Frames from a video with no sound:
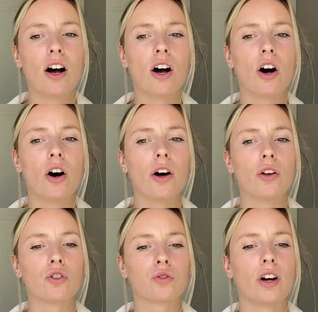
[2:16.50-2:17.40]

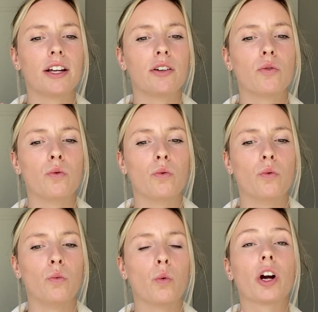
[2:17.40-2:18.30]
trying to
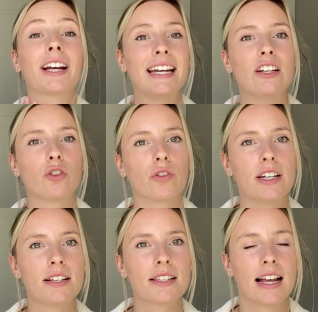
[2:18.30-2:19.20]
work in
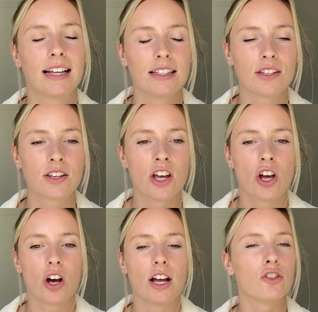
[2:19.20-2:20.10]
Greece and
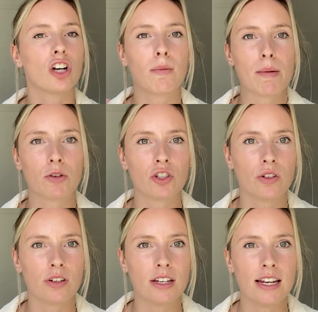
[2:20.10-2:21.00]
a job
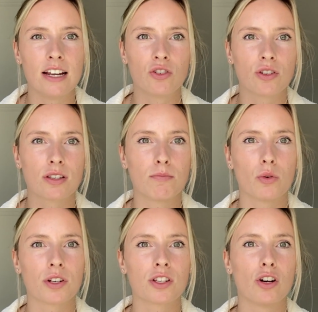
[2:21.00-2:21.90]
opportunity, it just
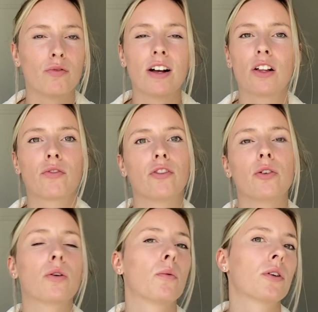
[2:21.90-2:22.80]
more so fell
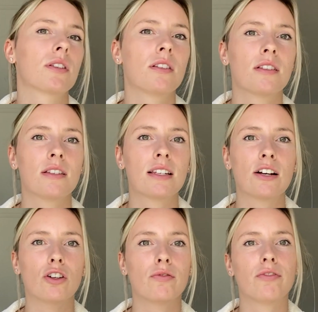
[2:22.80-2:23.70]
through or wasn't a
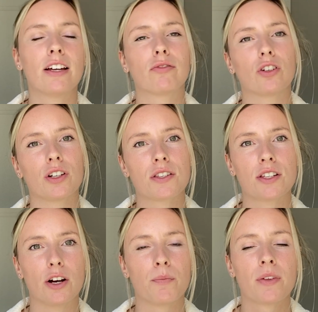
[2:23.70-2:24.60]
good fit for us.
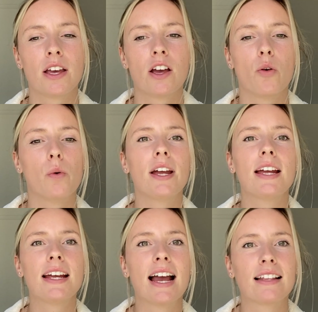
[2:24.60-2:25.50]
So
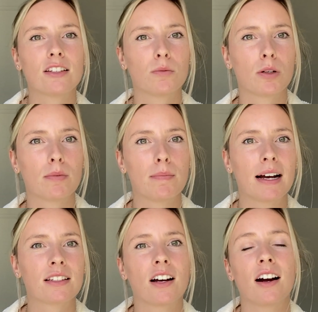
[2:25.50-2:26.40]
we ended up coming
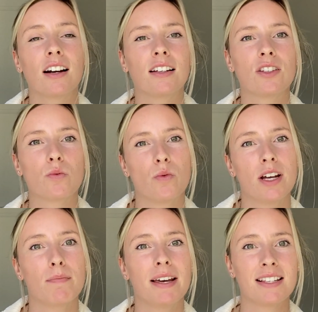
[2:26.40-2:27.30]
back to Ireland
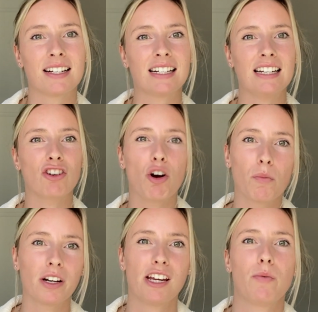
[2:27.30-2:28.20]
with basically no
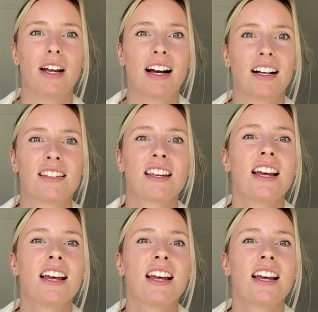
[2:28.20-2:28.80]
money. We had